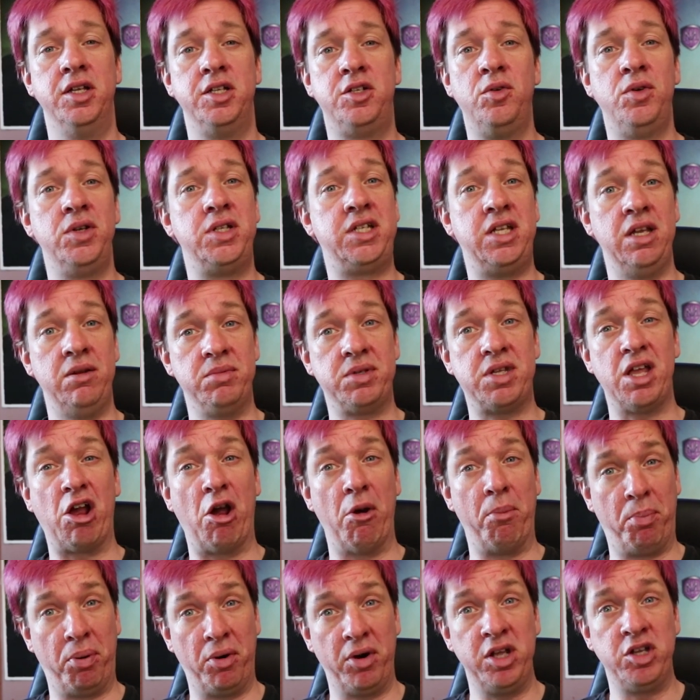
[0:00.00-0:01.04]
So it seems like
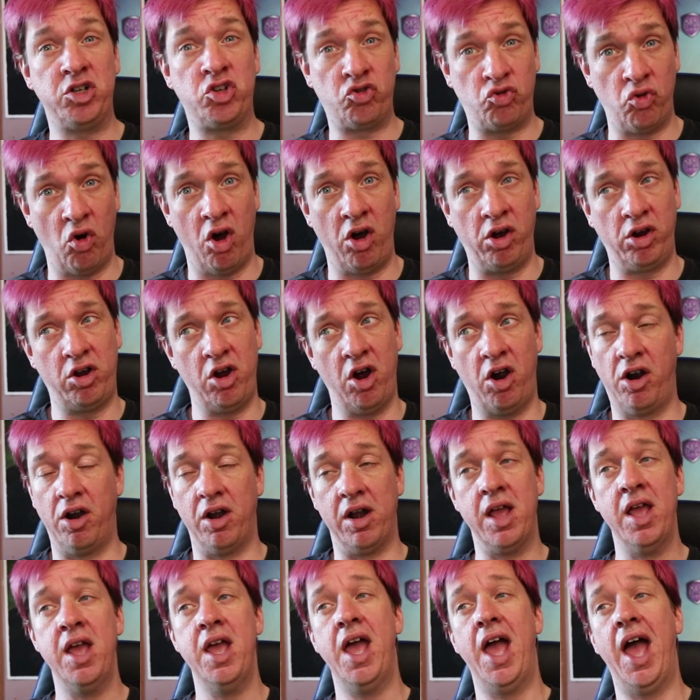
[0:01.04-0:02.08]
a pretty strong
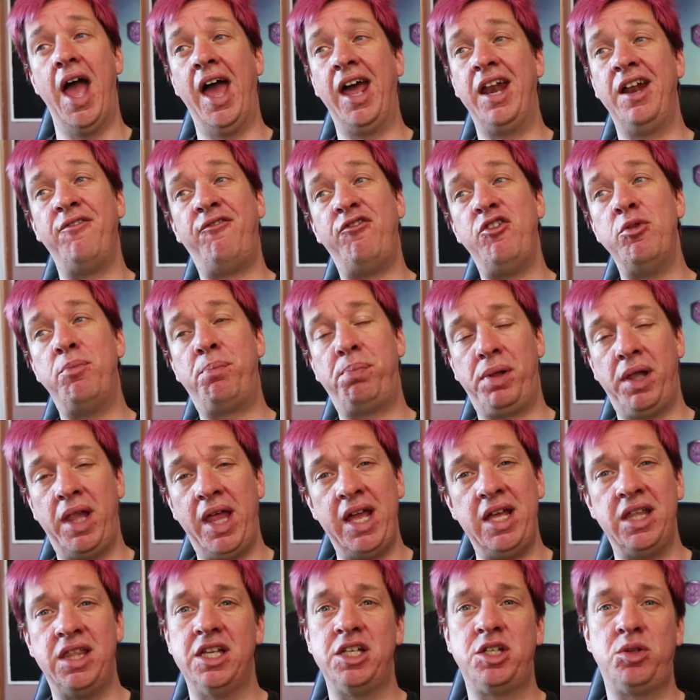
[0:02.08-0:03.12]
card. And if you
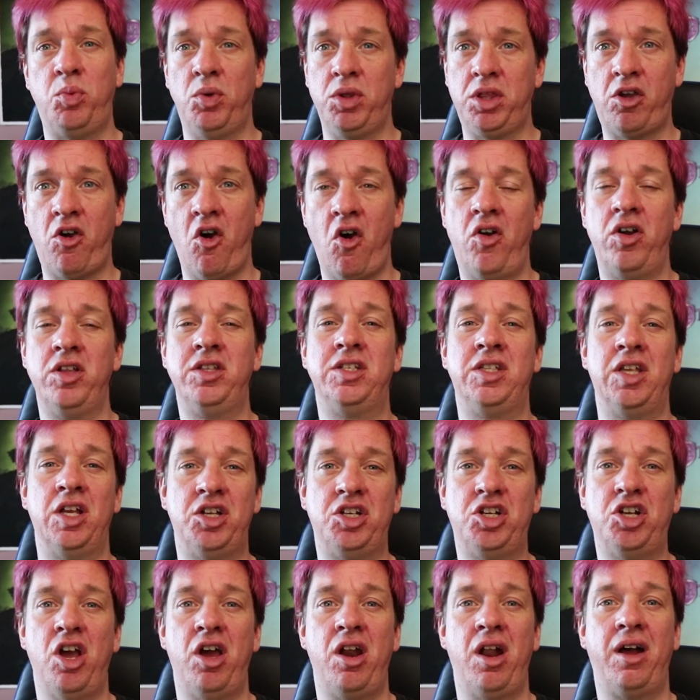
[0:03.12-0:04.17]
play this with cards
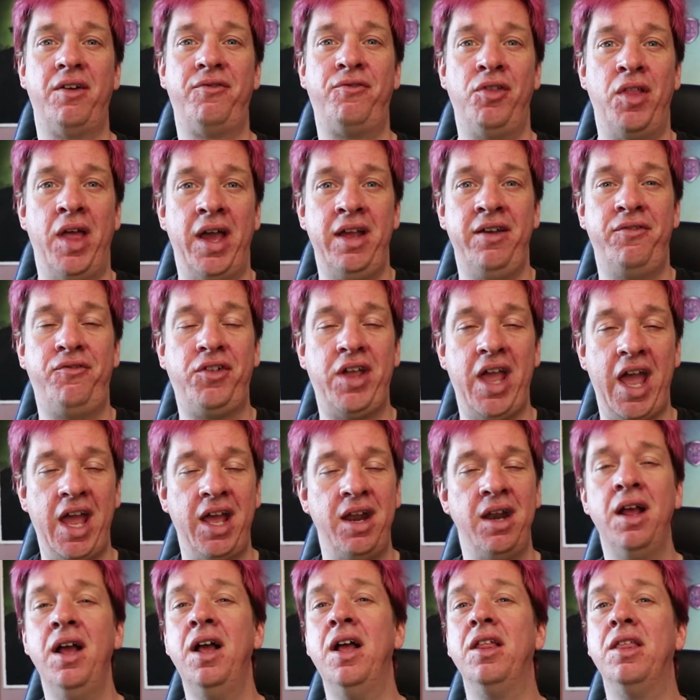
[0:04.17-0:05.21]
that shut off life
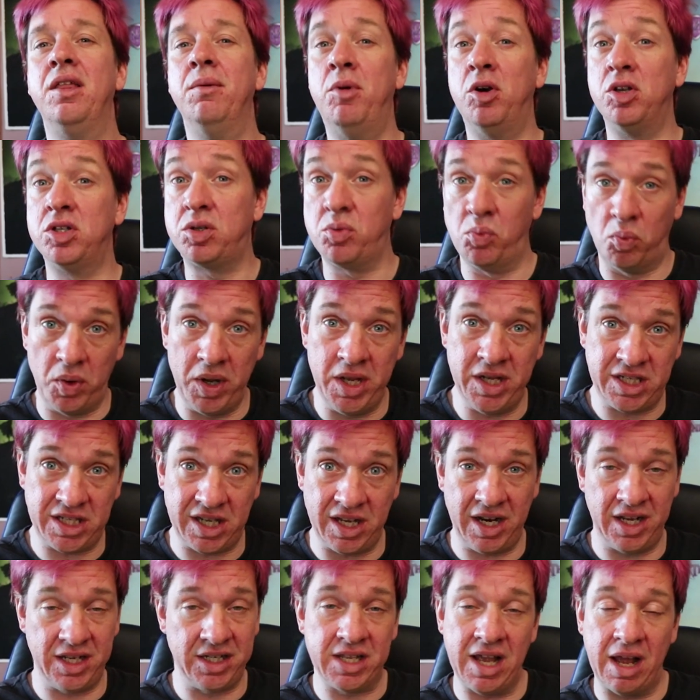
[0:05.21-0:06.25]
gain, the most
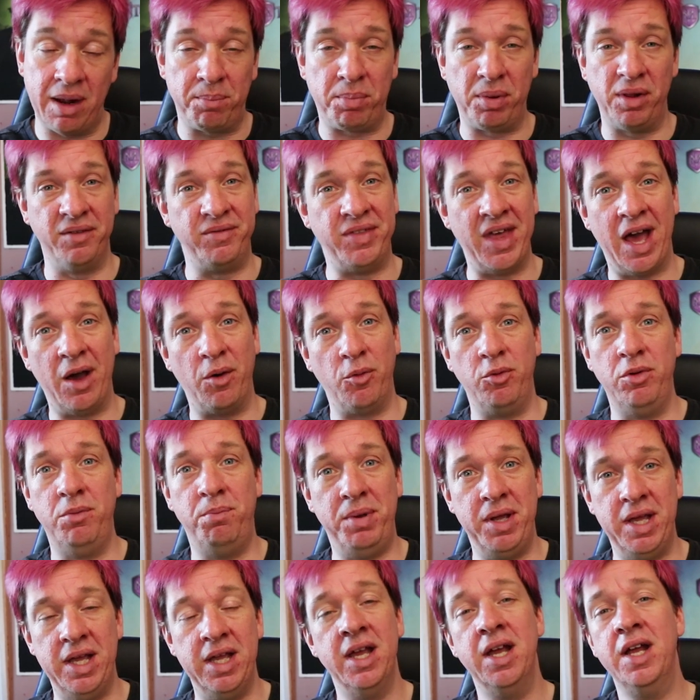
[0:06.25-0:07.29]
recent example of that would
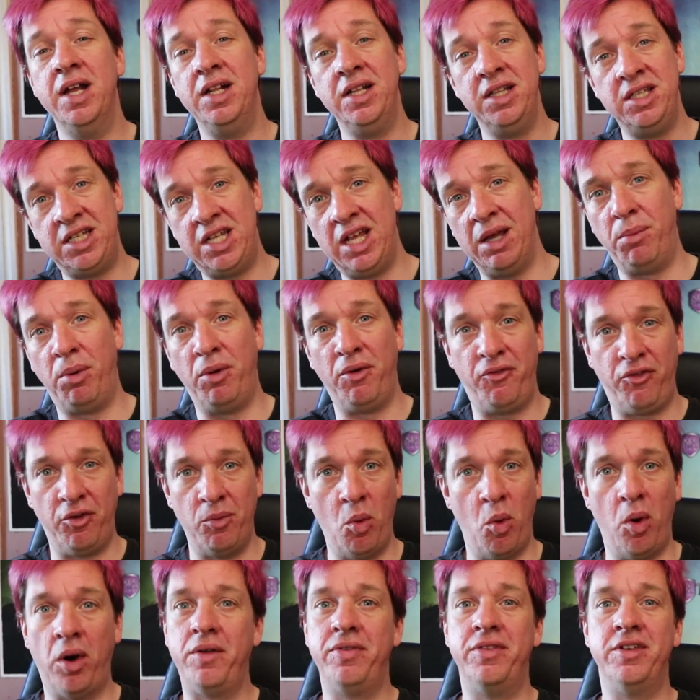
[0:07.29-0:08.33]
be Tibalt
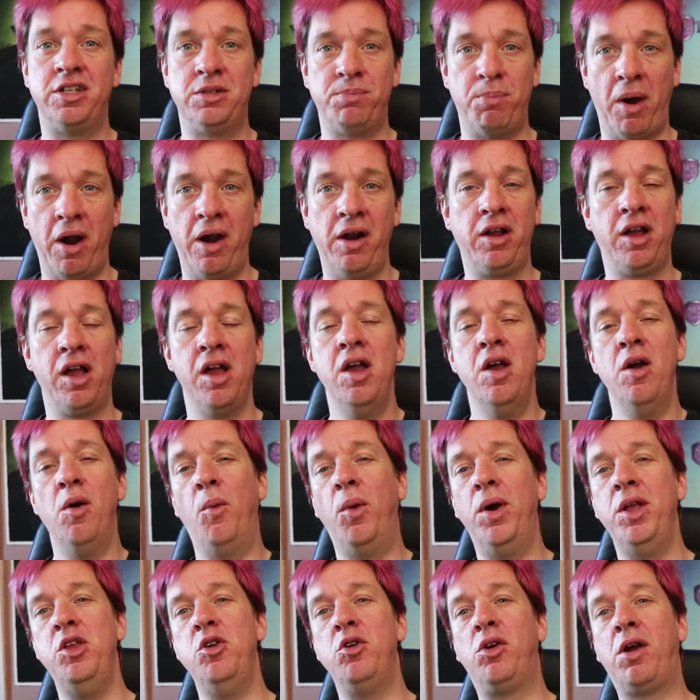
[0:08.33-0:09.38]
from War of the Spark.
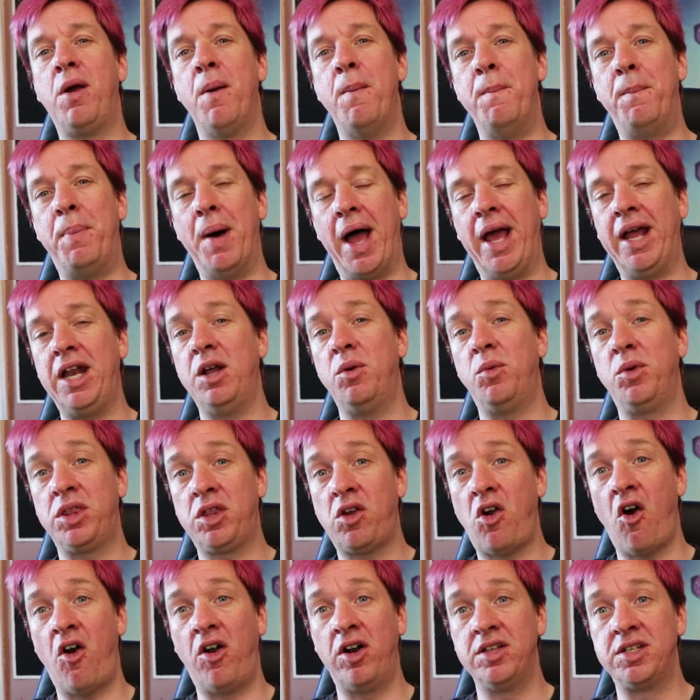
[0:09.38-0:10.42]
When you combine it
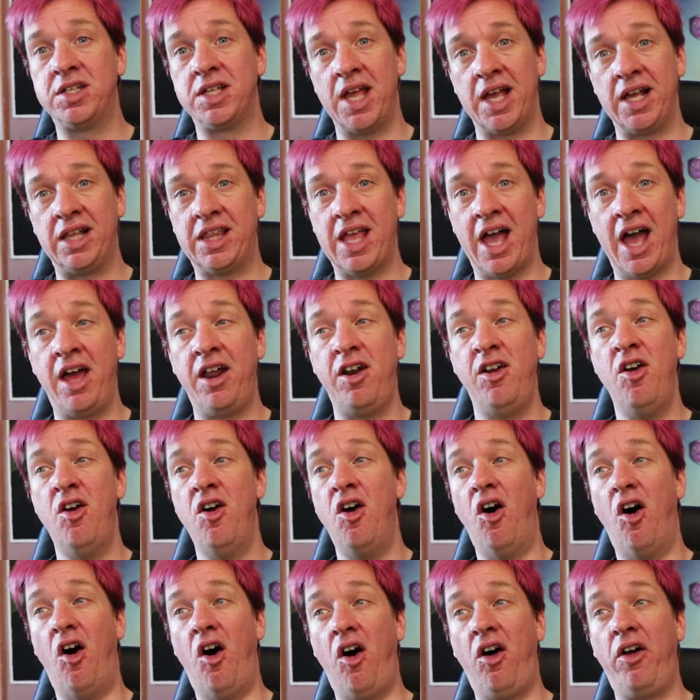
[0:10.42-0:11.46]
with cards like that,
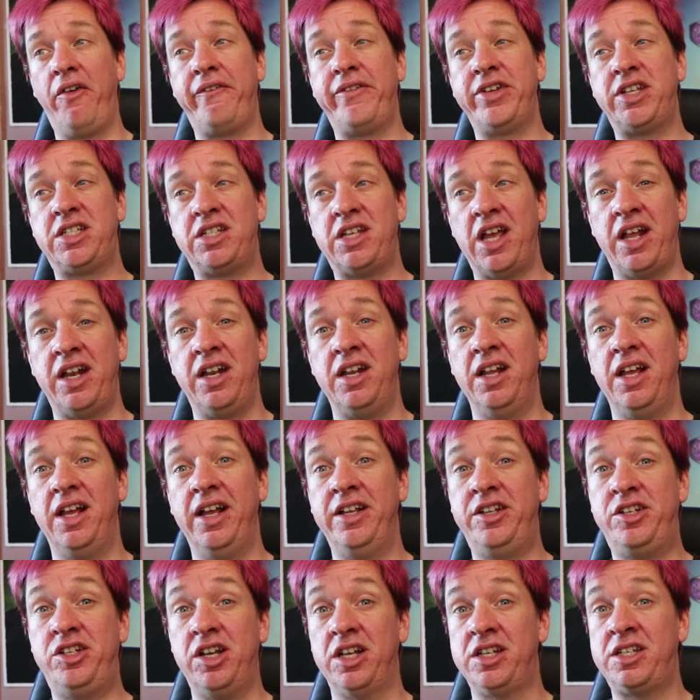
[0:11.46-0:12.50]
all of a sudden
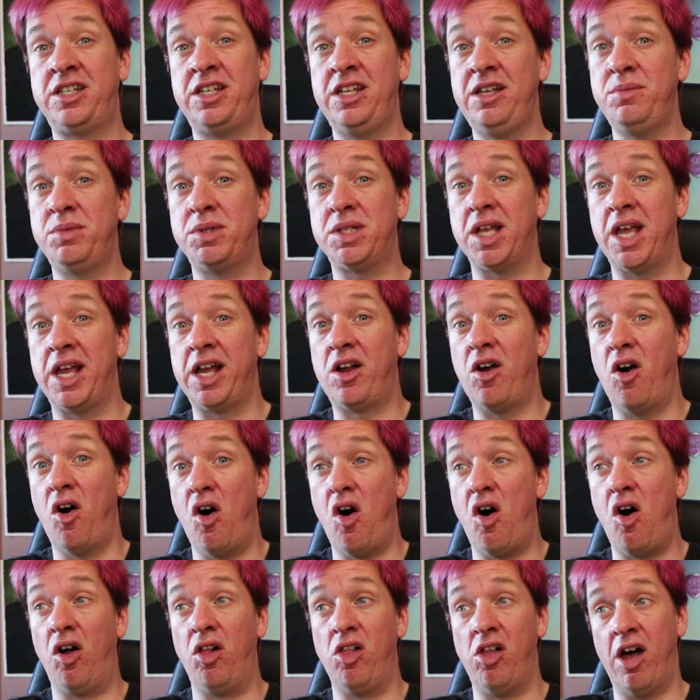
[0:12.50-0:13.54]
it just seems like
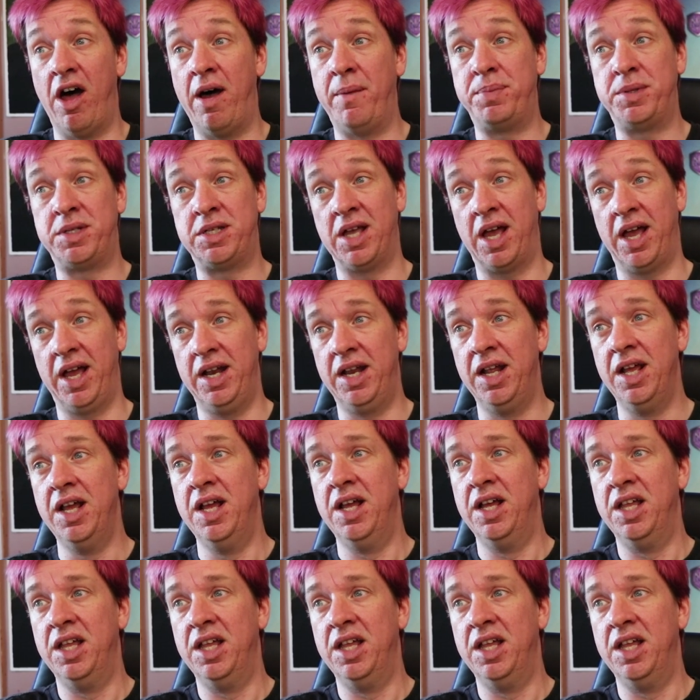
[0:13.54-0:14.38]
all upside.